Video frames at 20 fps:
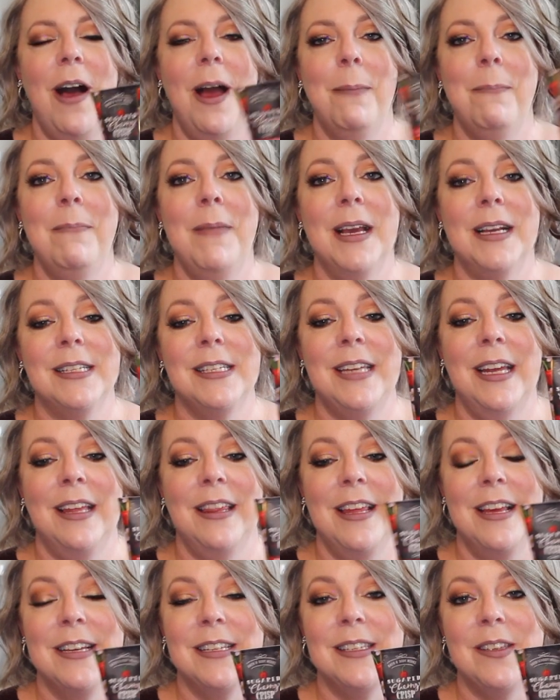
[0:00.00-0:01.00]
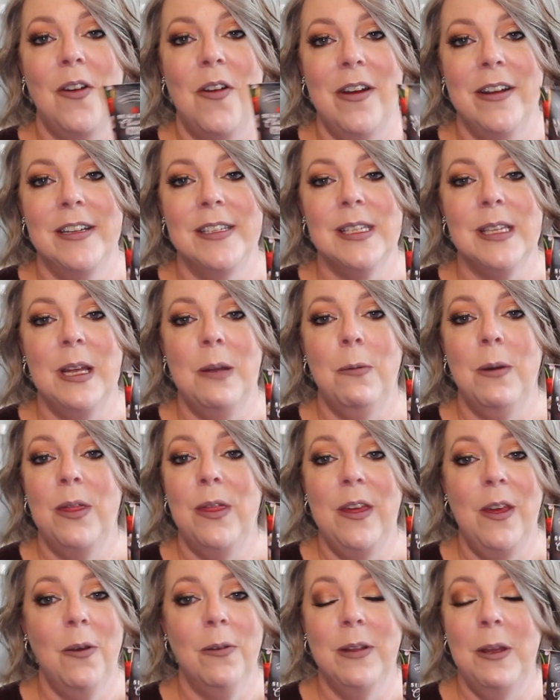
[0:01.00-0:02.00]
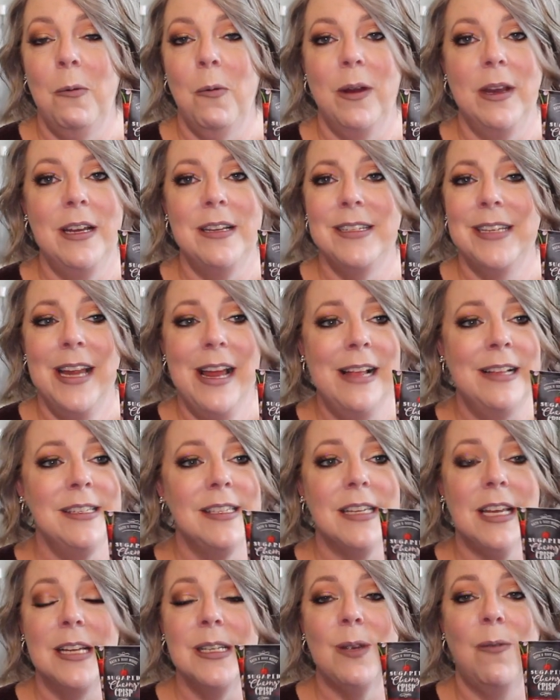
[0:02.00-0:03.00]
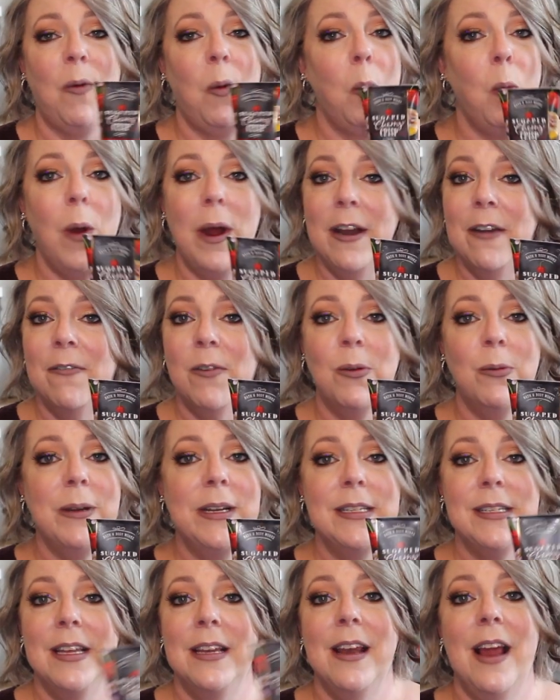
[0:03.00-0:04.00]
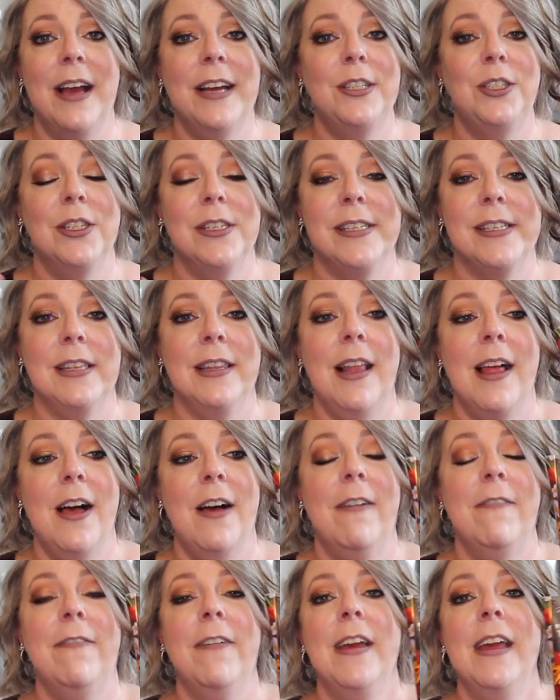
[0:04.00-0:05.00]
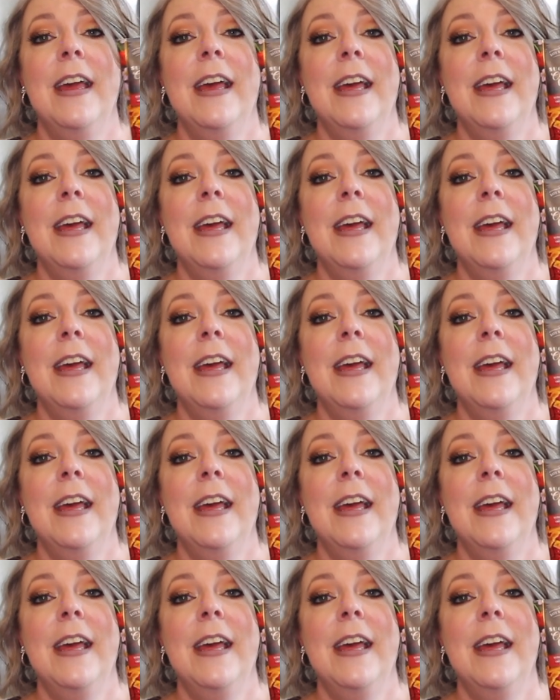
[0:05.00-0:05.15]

I'm mixing this honestly with the only one intense because for whatever reason, I just love